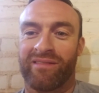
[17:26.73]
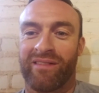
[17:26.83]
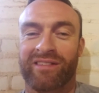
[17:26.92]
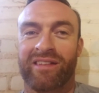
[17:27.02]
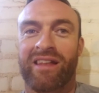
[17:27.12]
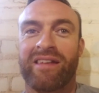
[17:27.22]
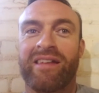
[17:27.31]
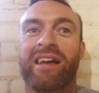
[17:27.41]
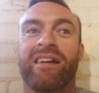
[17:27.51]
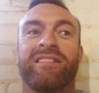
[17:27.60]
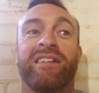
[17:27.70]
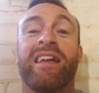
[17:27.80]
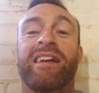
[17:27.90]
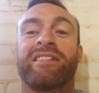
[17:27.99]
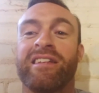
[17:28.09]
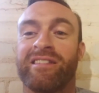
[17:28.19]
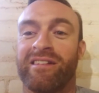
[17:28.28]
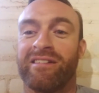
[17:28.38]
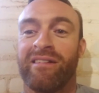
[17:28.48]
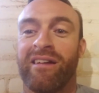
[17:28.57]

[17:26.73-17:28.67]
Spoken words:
I said, next season,